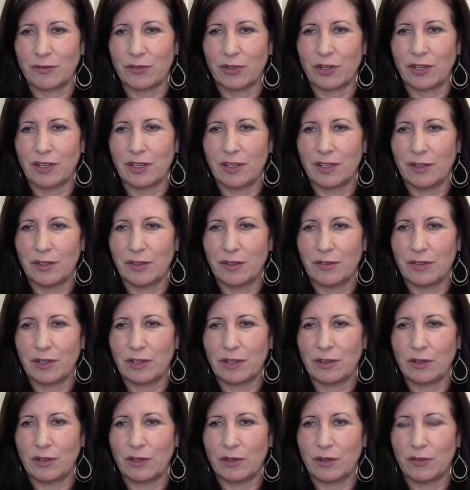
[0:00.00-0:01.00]
Forgive
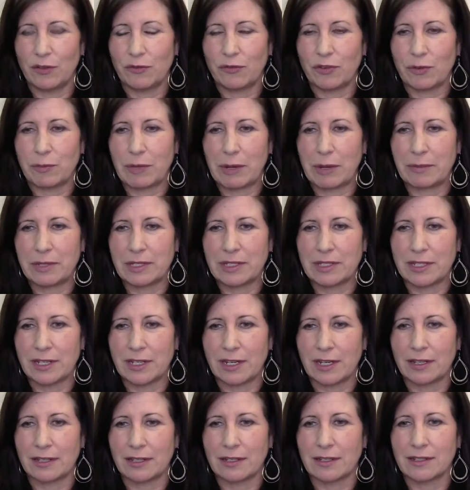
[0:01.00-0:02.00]
and learn from my
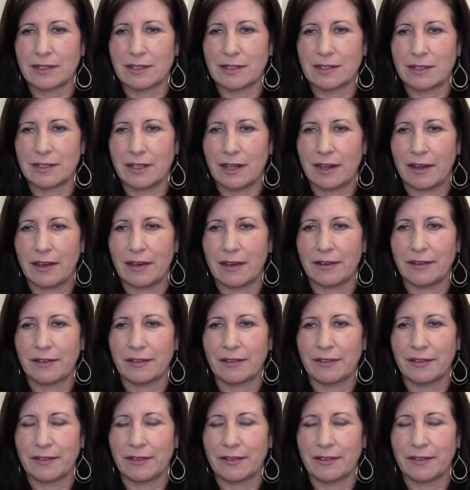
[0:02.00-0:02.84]
mistakes. Yeah.